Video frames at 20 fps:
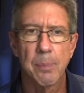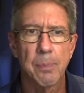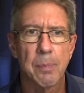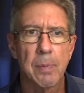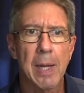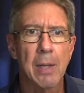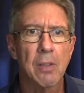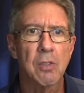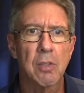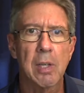
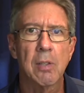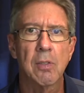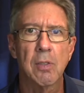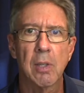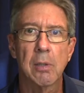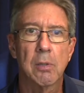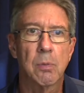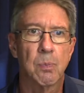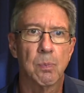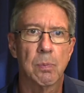Yes, he
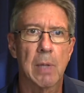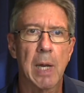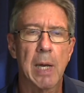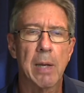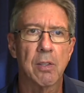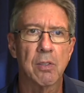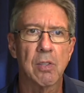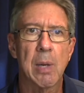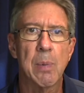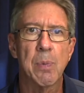said, kind of
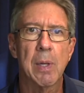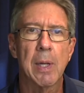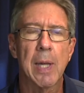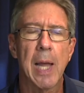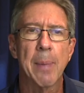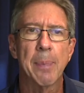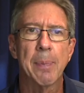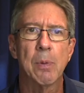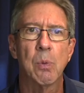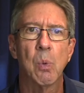the same thing
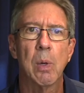happened.